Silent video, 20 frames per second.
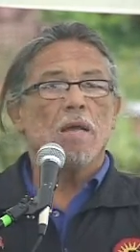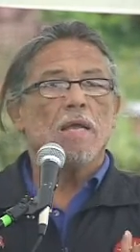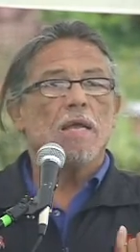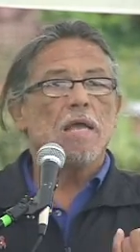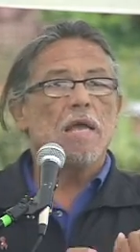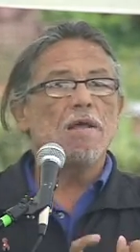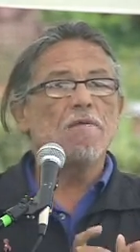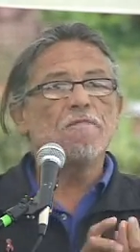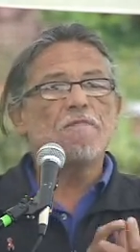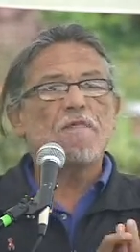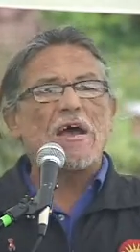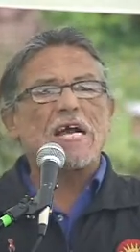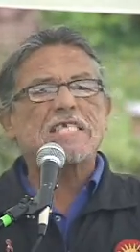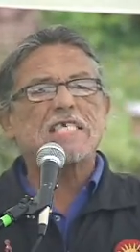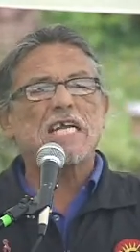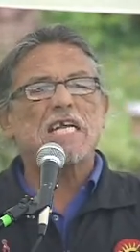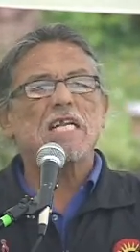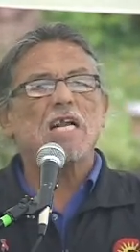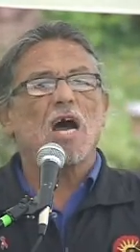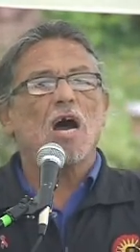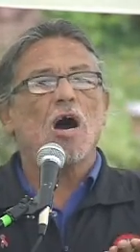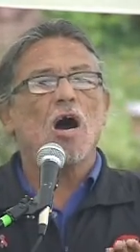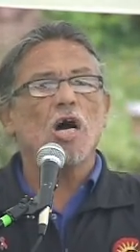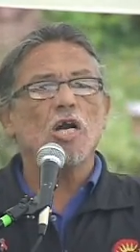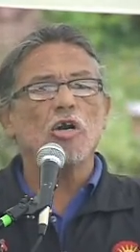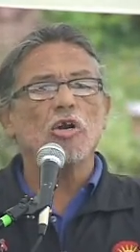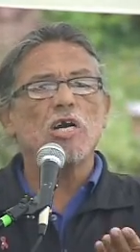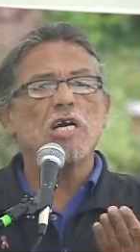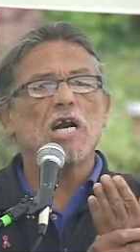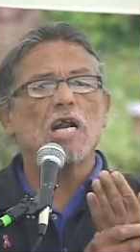invested
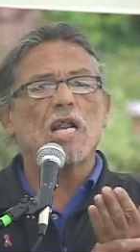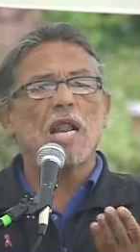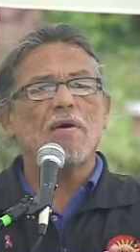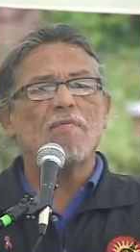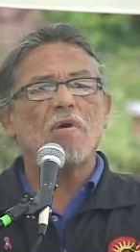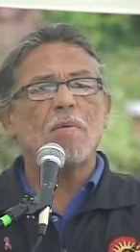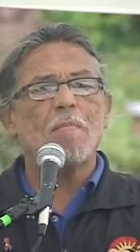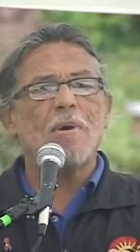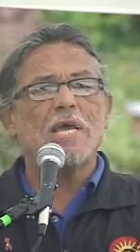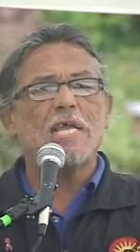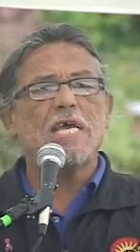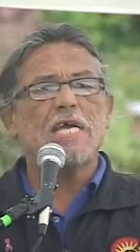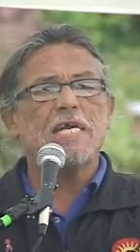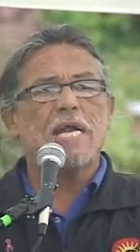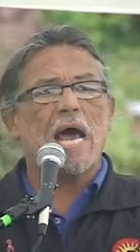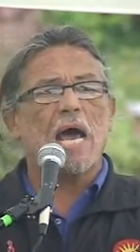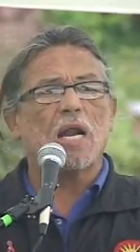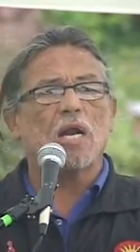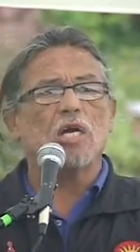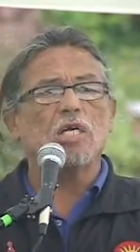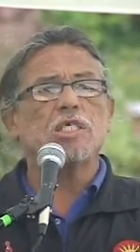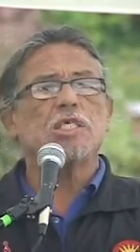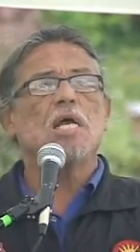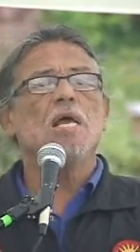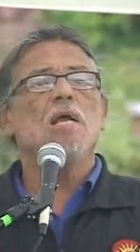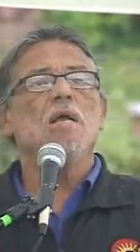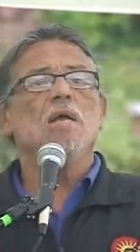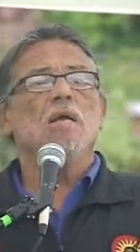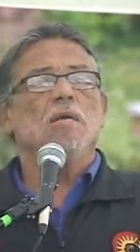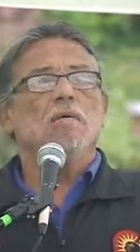$111 million.
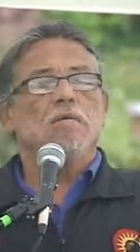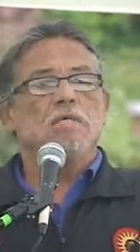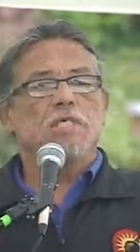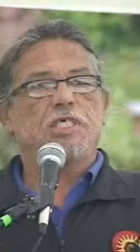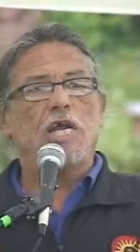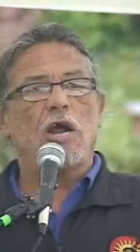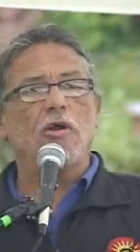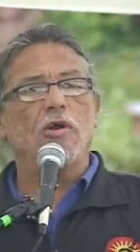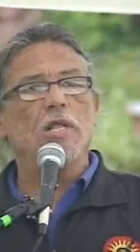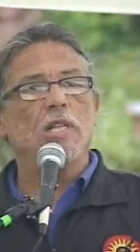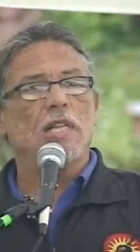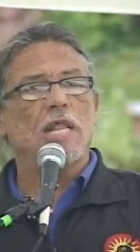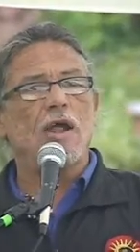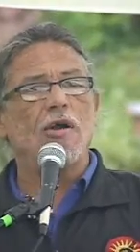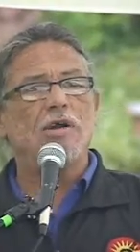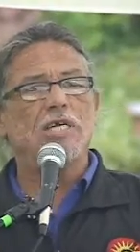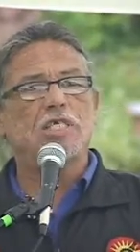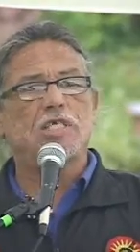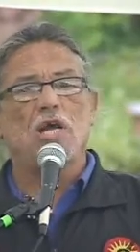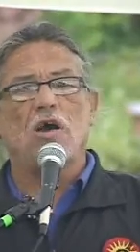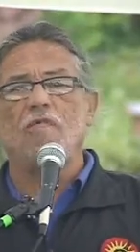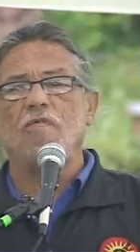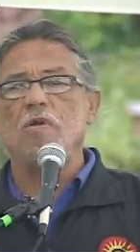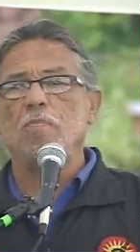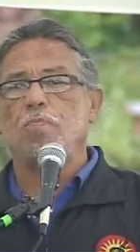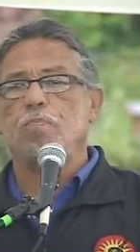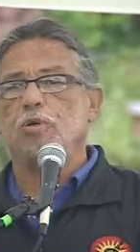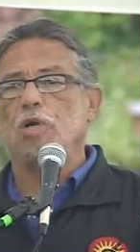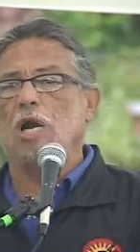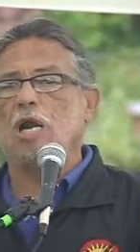Larry
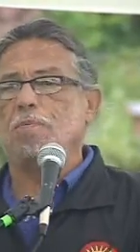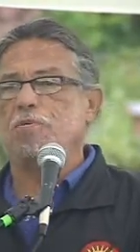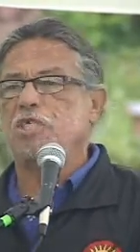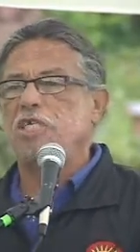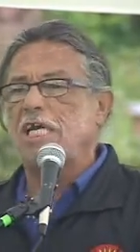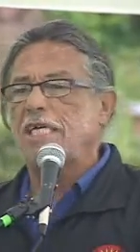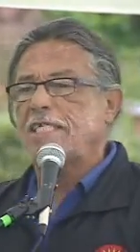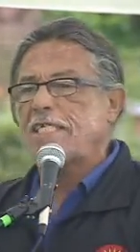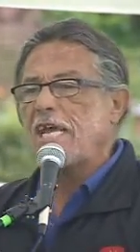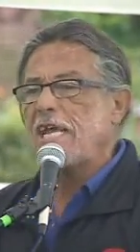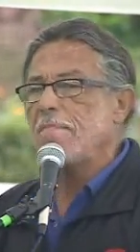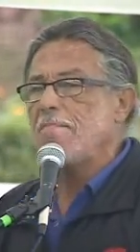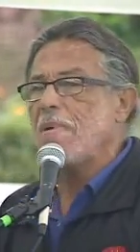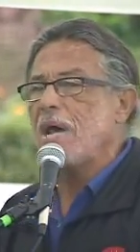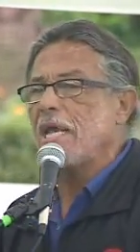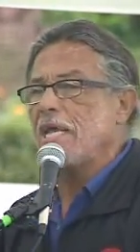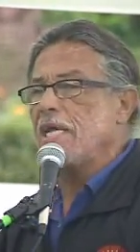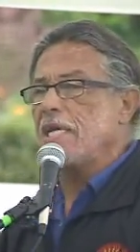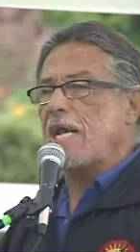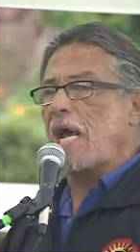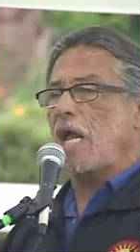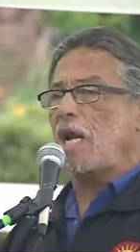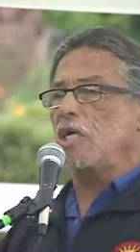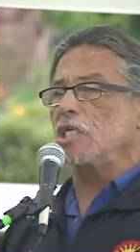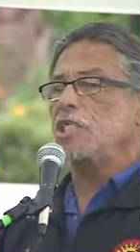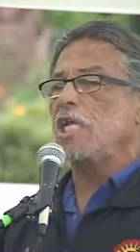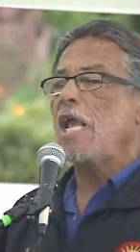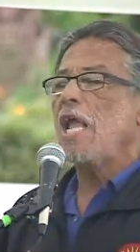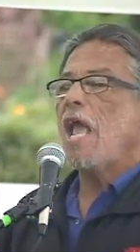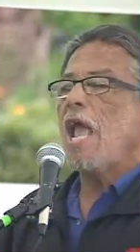Silverman put up $16 million,
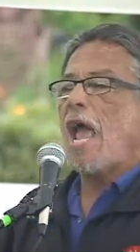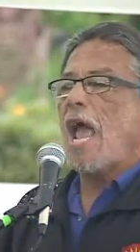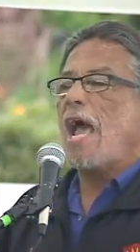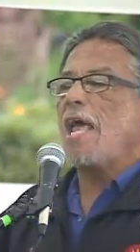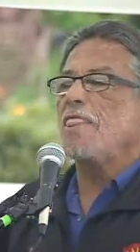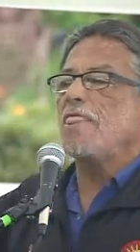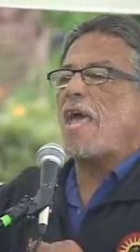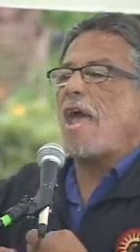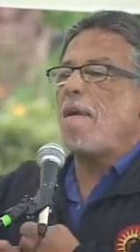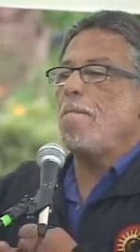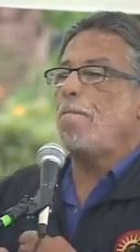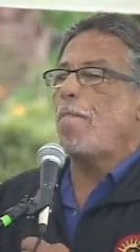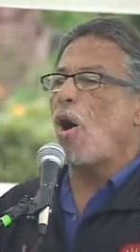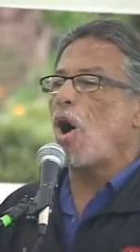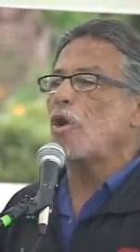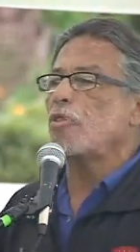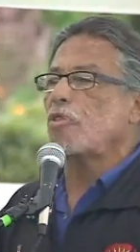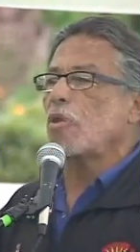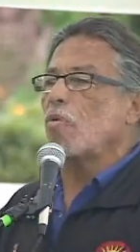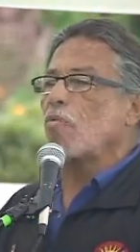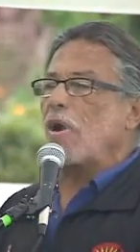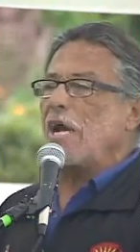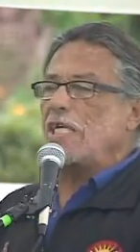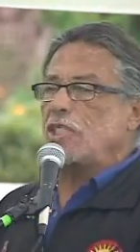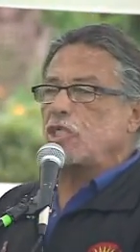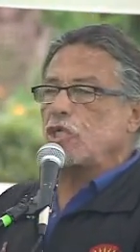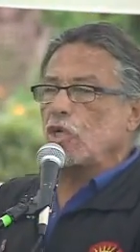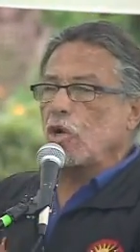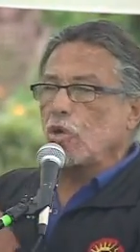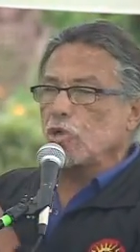and they bought the
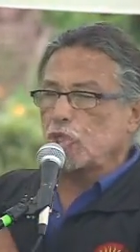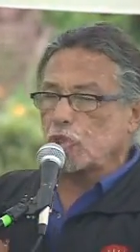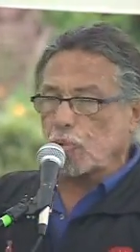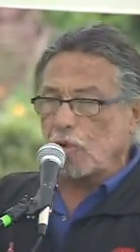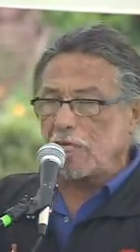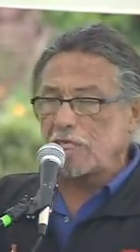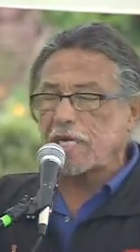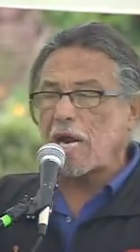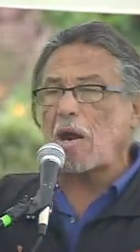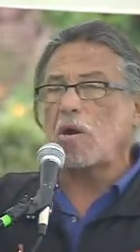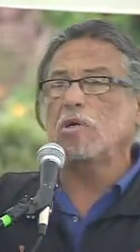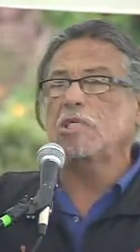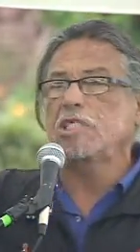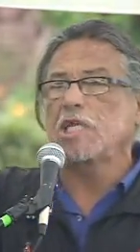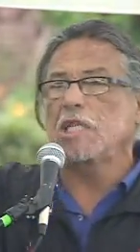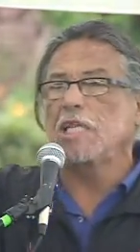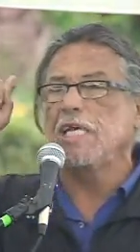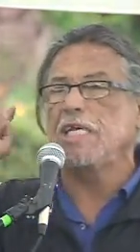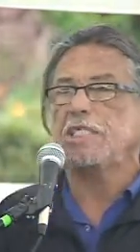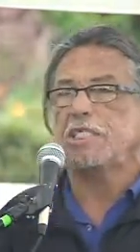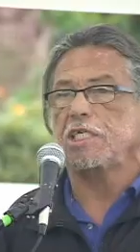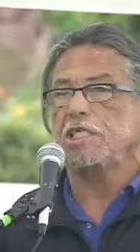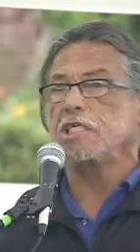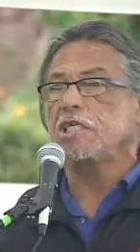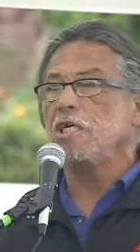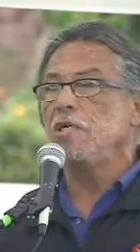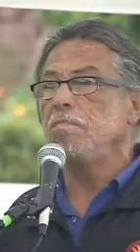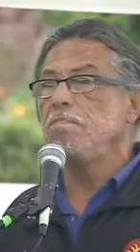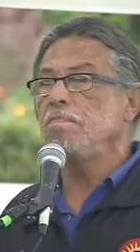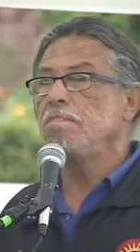rights to those Twin Towers, the leases.